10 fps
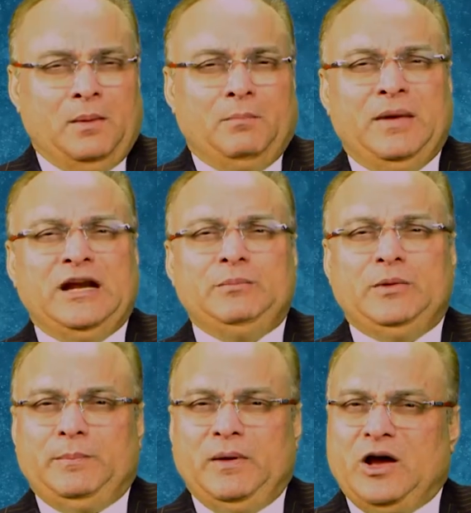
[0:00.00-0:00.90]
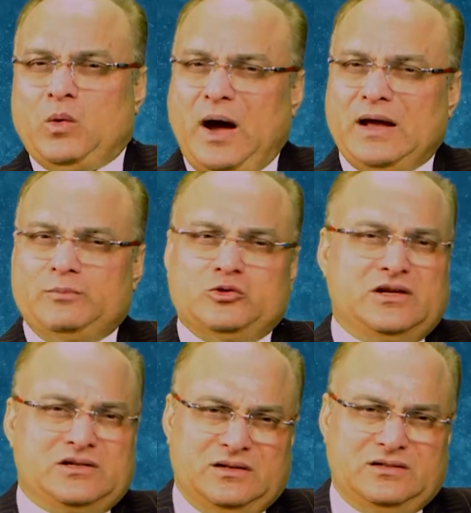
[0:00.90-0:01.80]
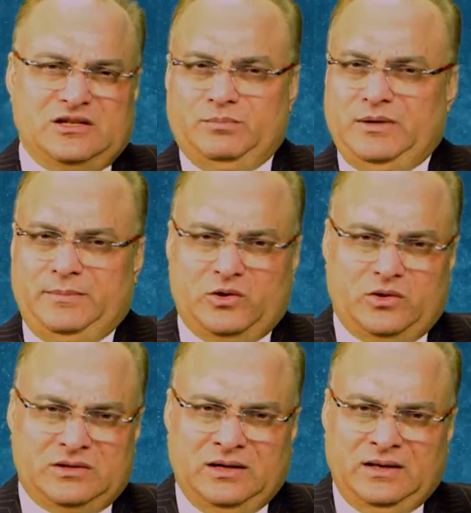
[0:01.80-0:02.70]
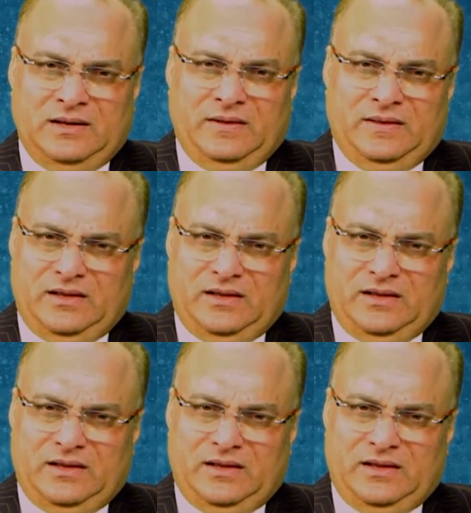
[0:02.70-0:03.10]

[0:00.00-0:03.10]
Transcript: Many people acquire possession simply because